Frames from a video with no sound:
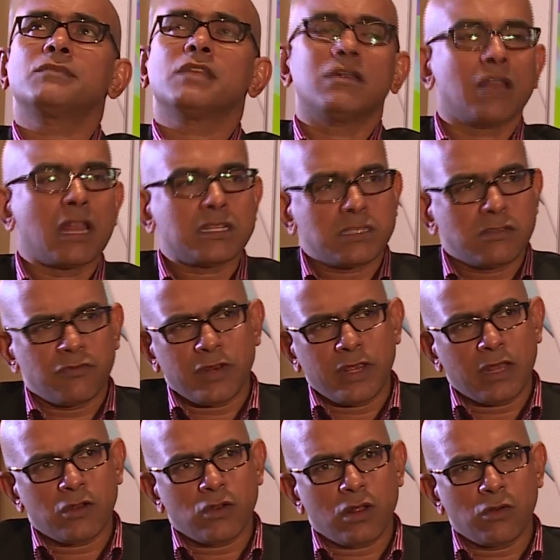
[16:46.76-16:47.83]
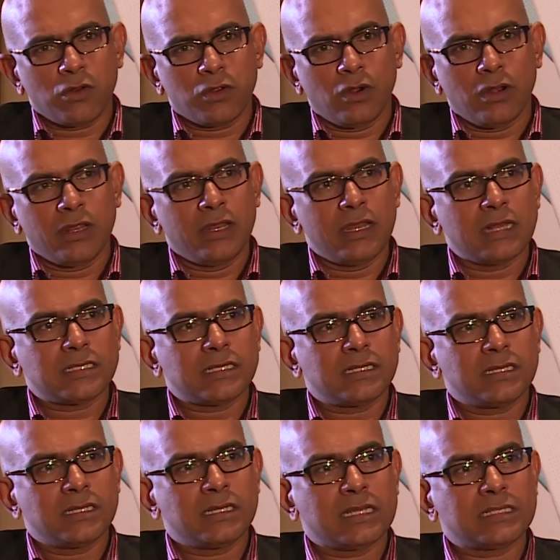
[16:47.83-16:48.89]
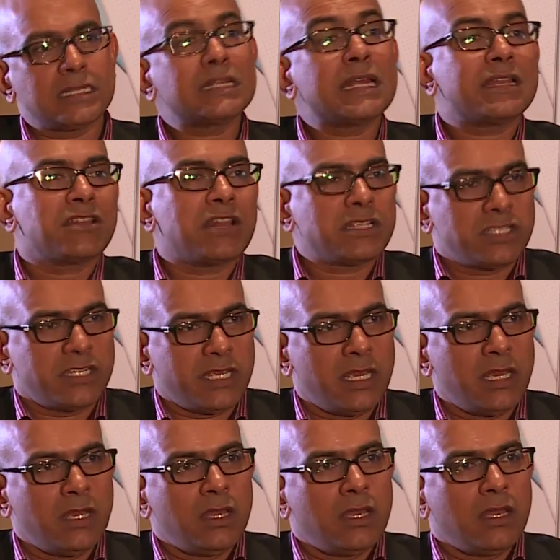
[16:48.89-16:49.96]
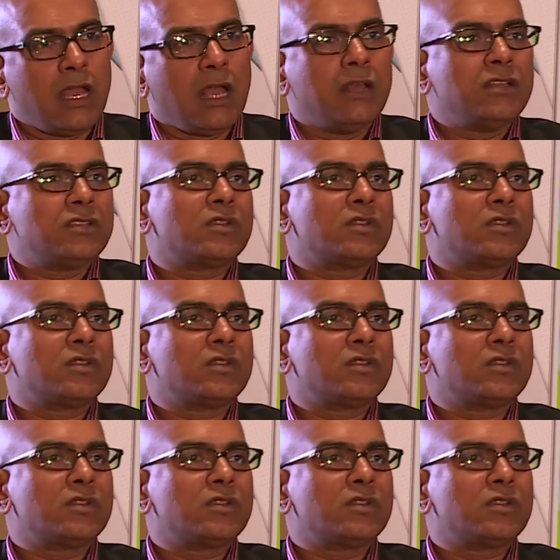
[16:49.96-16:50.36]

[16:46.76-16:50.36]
rust free. I don't know how to call it. It doesn't get rusty. Yeah.